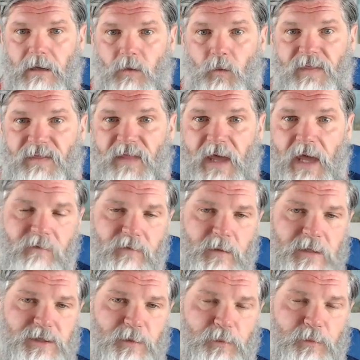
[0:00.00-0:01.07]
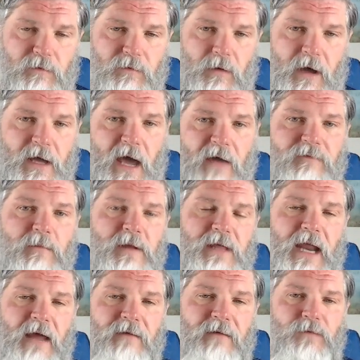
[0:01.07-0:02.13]
with the government's approval, a government
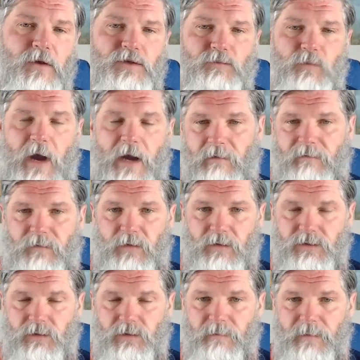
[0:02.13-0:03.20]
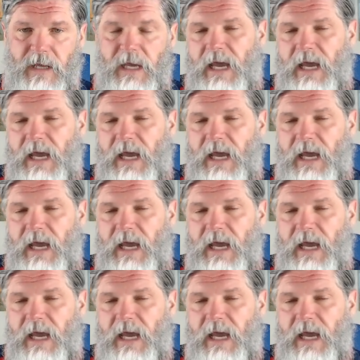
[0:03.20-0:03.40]
that had first right of refusal.